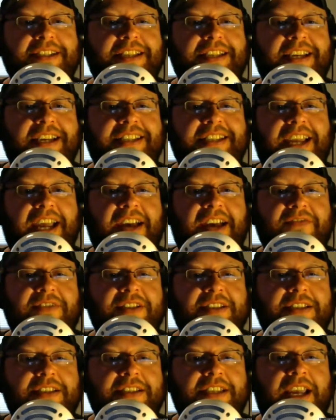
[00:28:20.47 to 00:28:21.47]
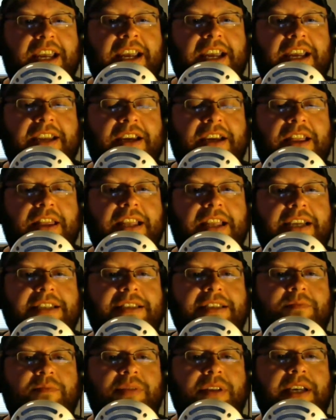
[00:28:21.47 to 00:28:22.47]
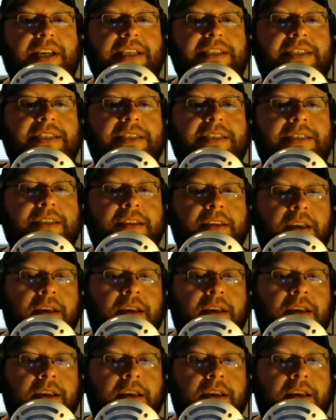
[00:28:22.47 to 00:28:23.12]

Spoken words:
Lacey Evans and Alexa Bliss.